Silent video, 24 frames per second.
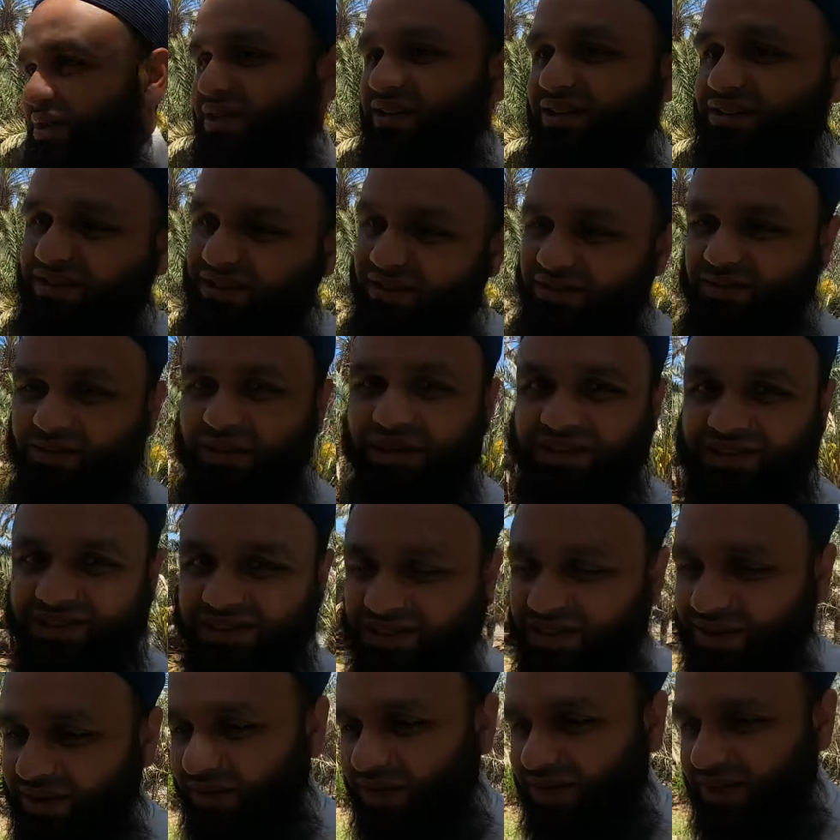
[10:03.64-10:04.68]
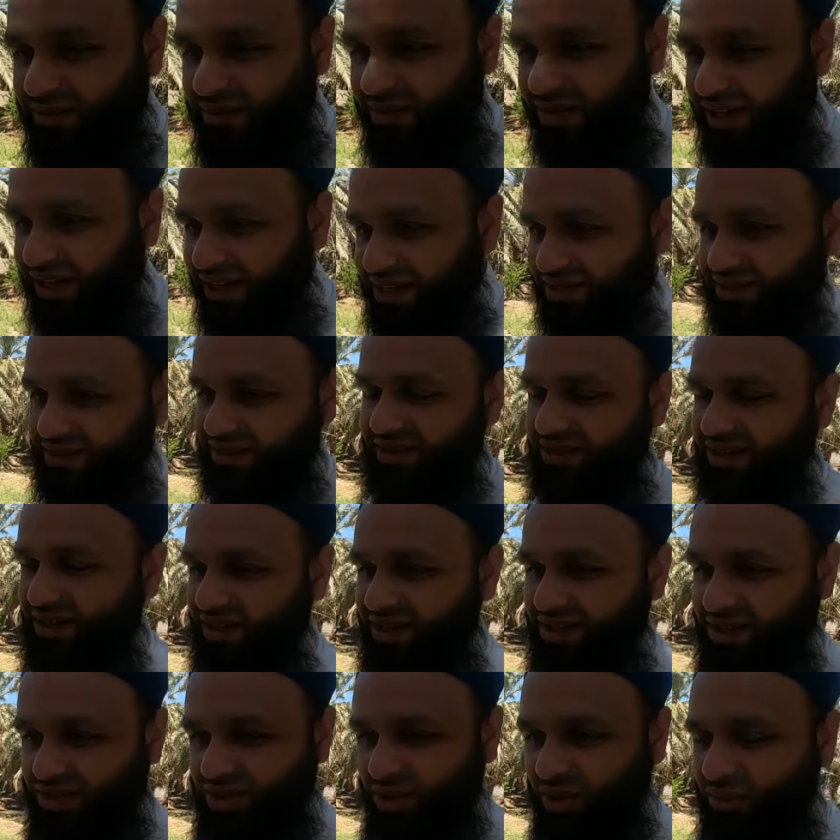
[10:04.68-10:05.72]
because this place is incredible. It has
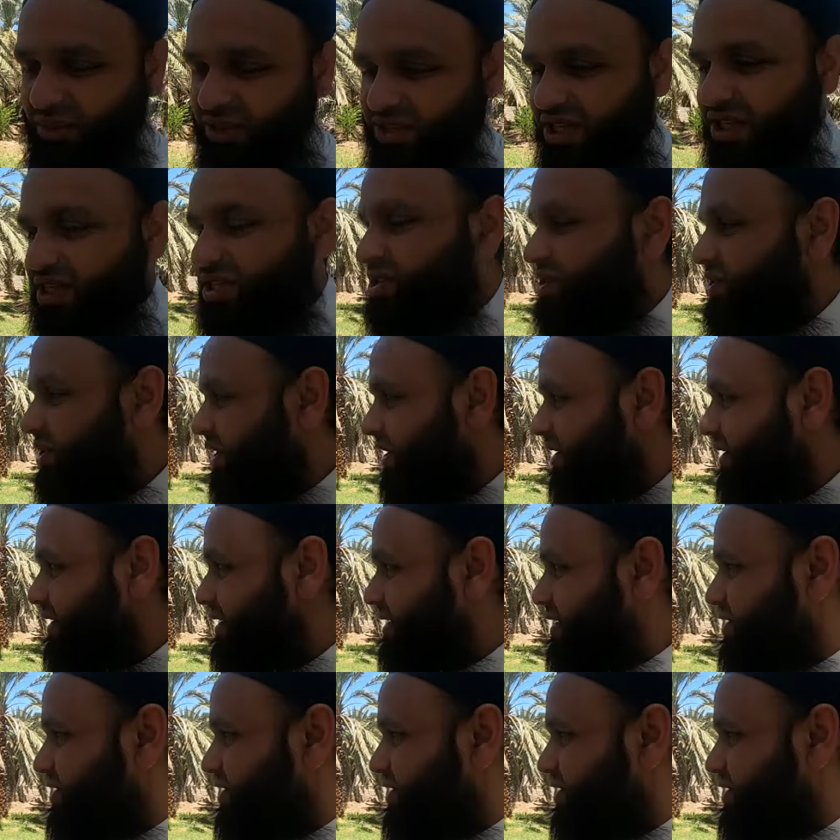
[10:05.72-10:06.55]
so much history.